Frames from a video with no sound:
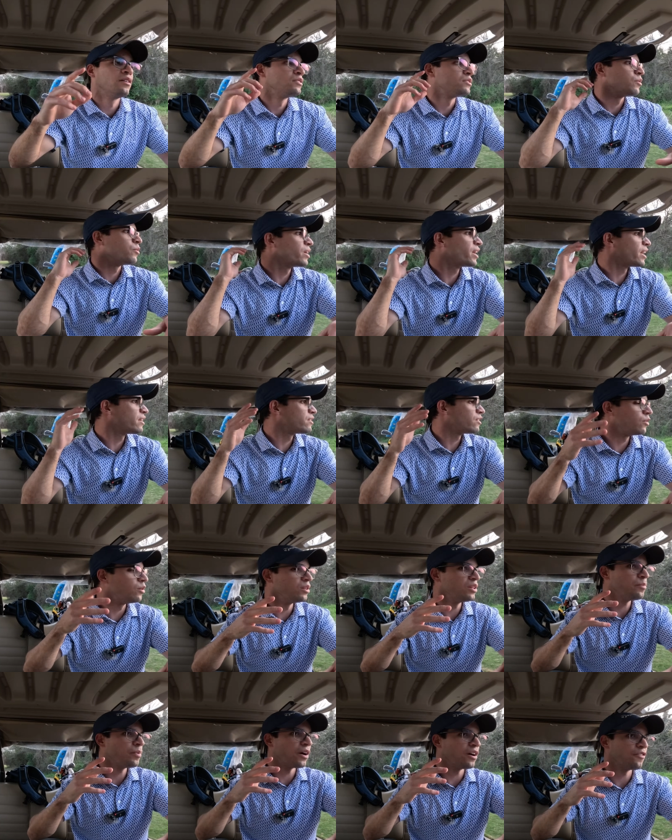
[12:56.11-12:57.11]
So we got the
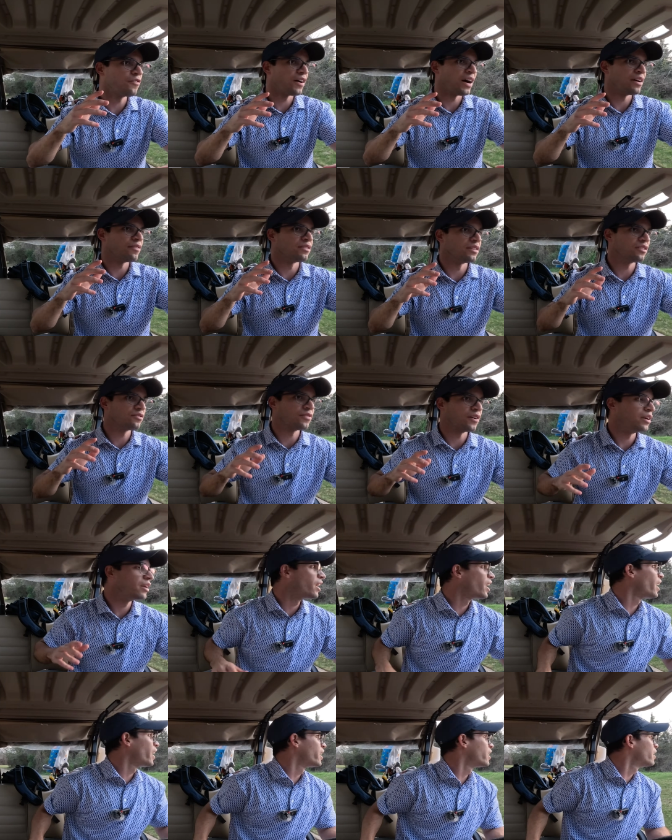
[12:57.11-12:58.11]
only par 5 in this front
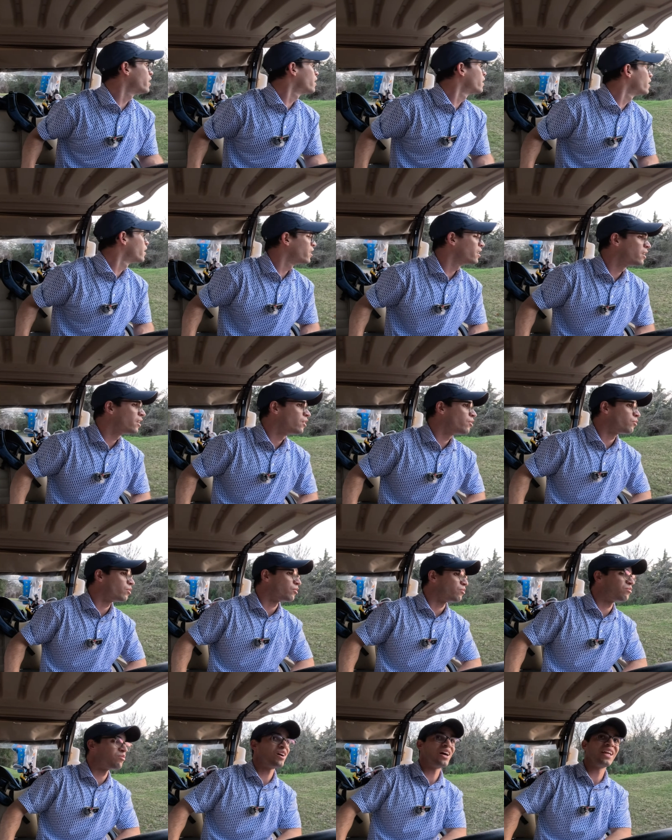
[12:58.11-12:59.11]
9.
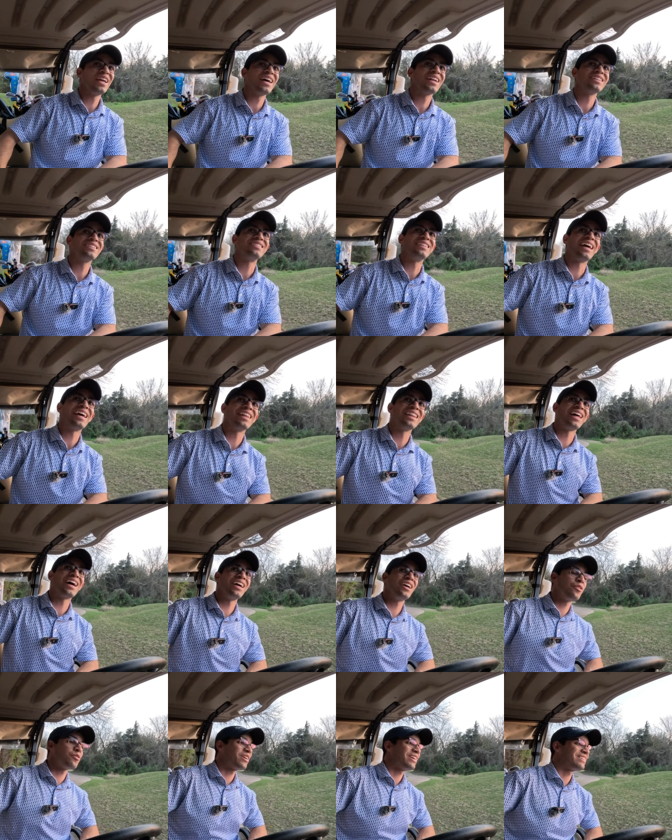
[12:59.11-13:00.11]
We're running out of
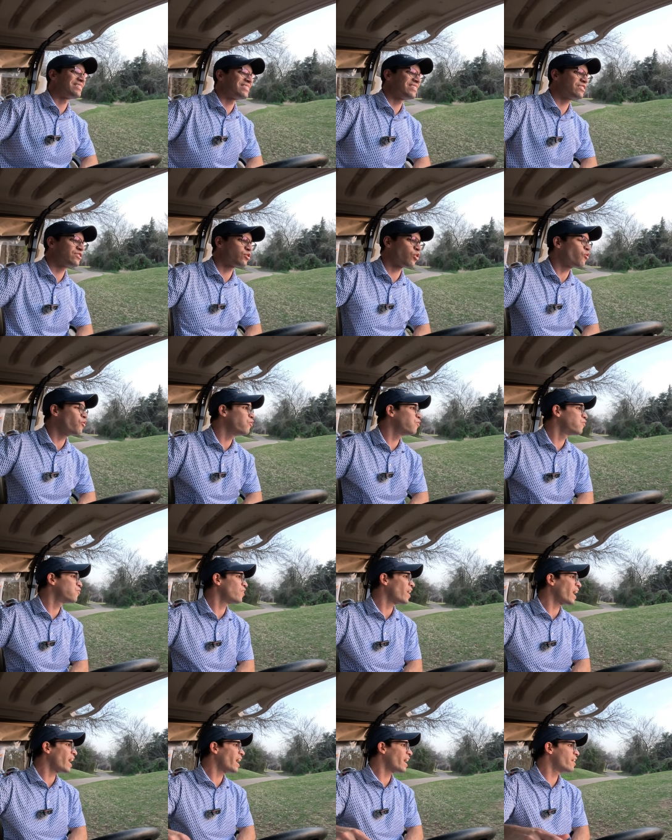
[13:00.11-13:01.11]
daylight. We're at 6:05.
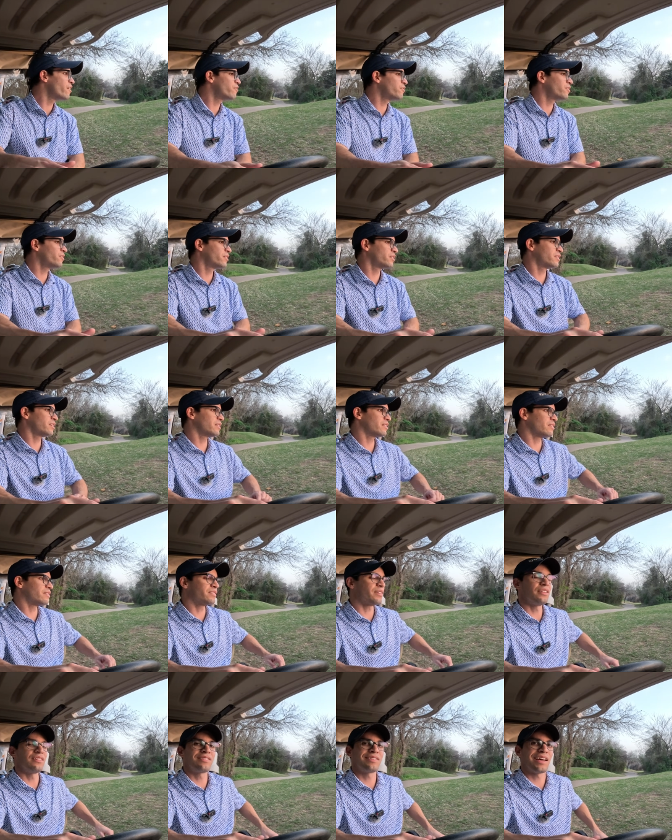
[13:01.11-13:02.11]
I think the
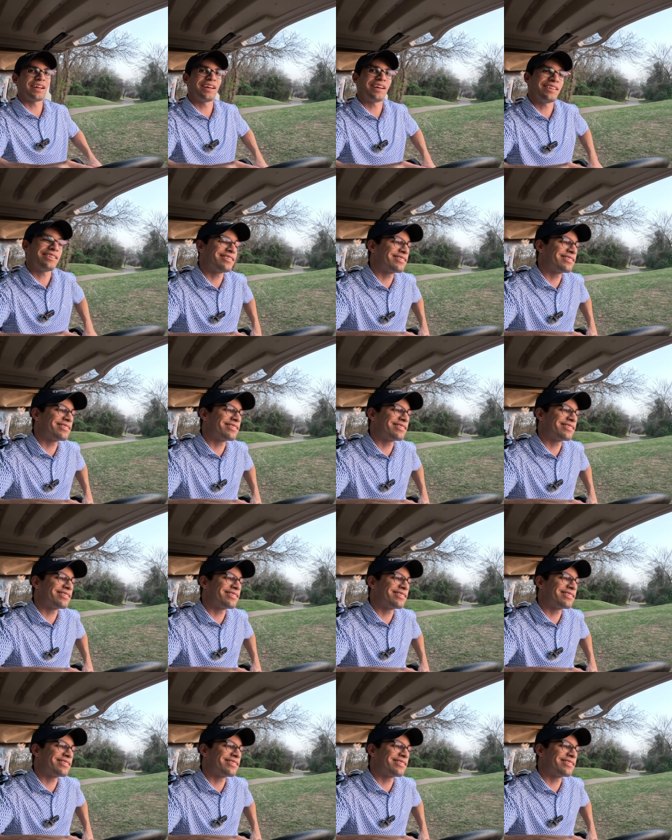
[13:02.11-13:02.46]
sun's setting at